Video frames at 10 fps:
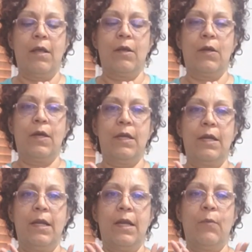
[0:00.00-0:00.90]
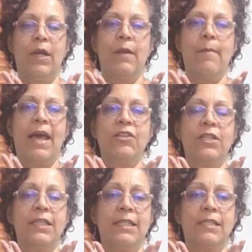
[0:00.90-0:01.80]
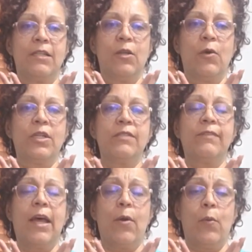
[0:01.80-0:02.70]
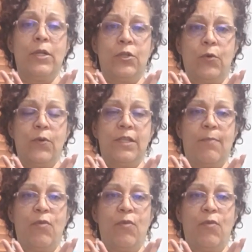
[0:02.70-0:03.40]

Good. We're going to imagine this is a lotus flower which grows up